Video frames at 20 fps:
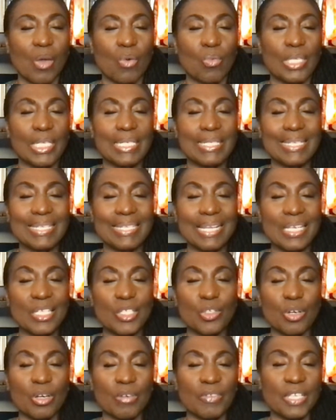What is the
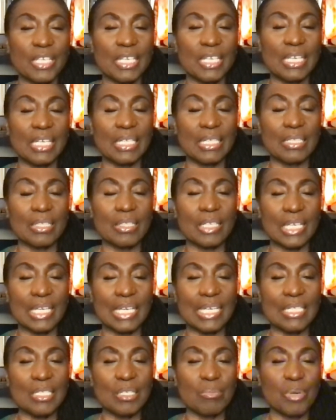nature of the
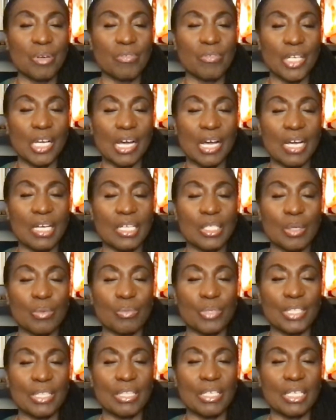kingdom of God
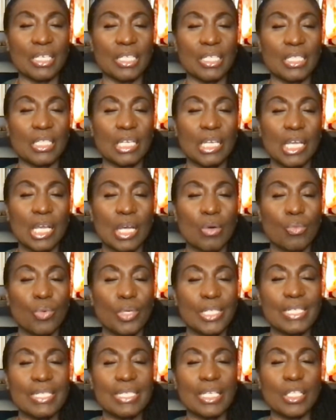within?
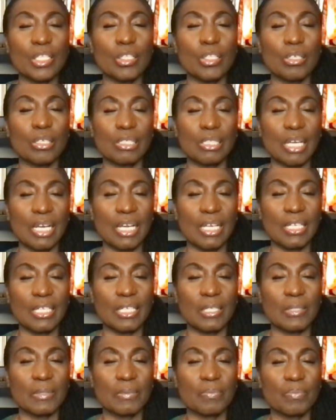What does it look
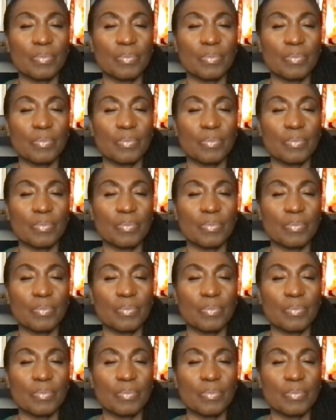like?